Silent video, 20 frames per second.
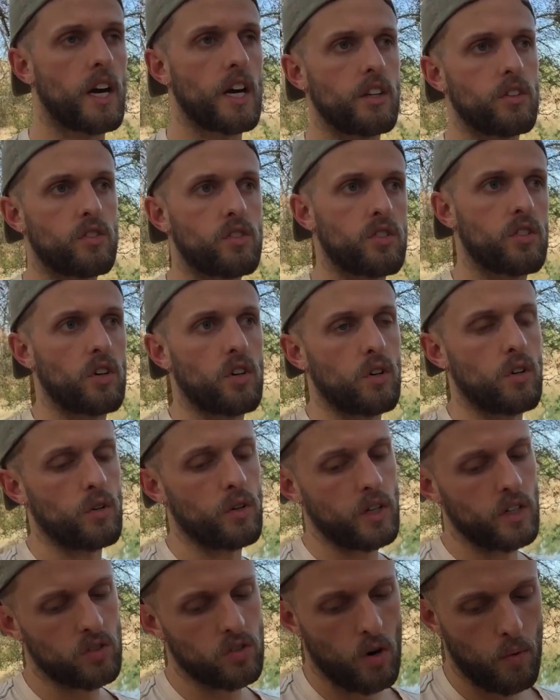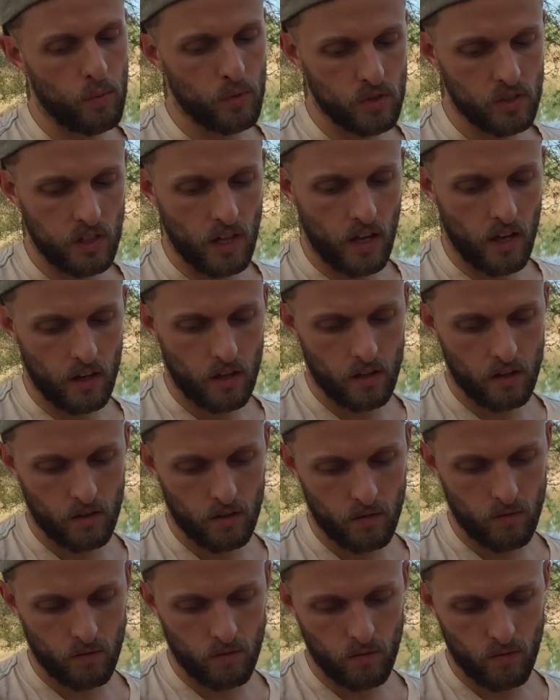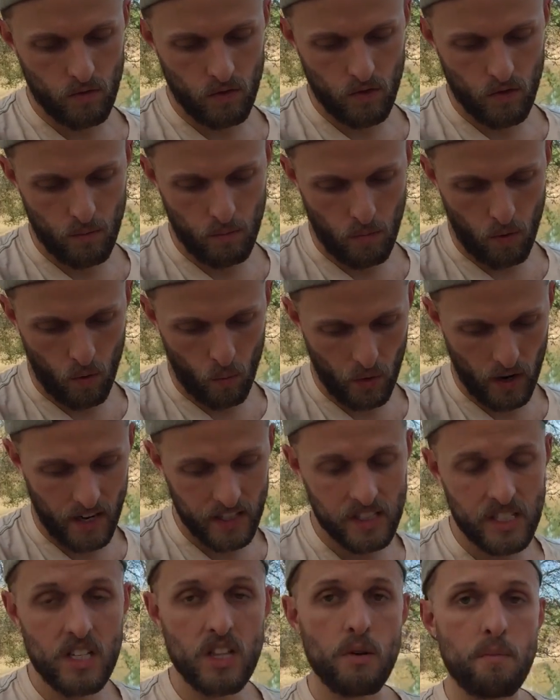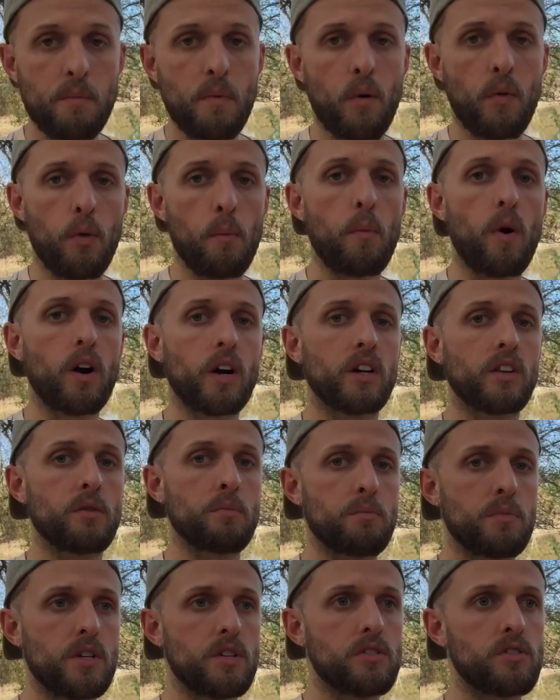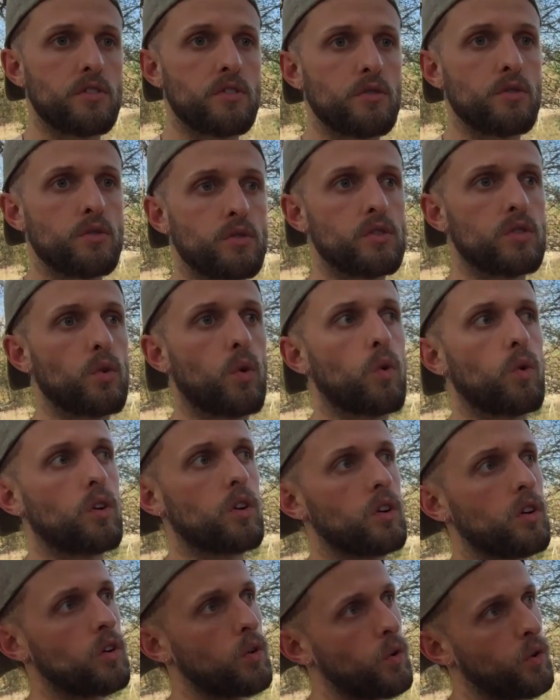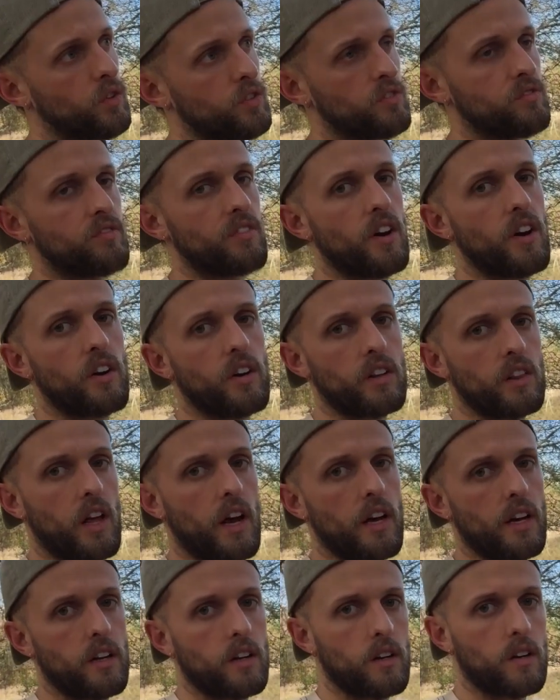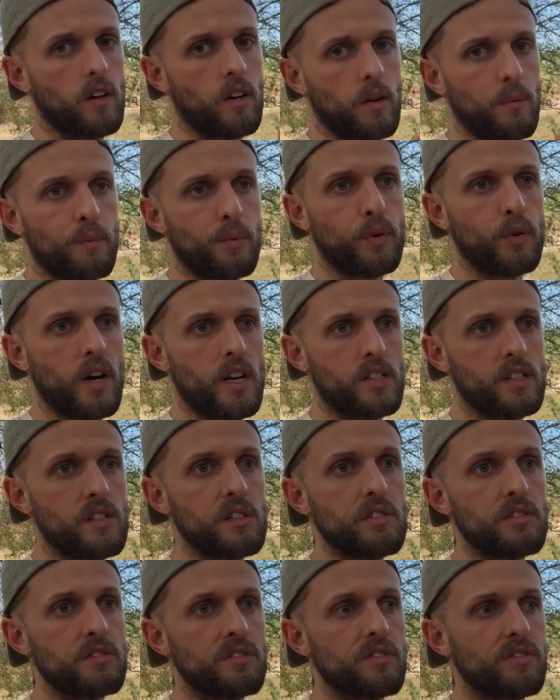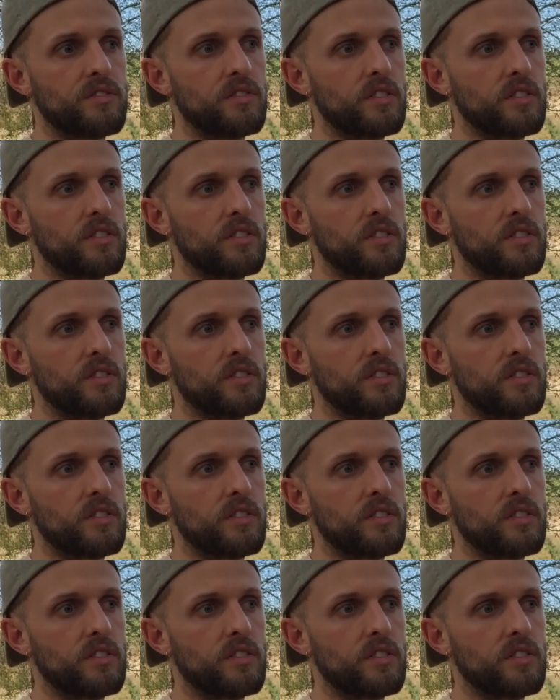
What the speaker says: And so it's almost like when I see the mark of the beast used, or this very like oppressive,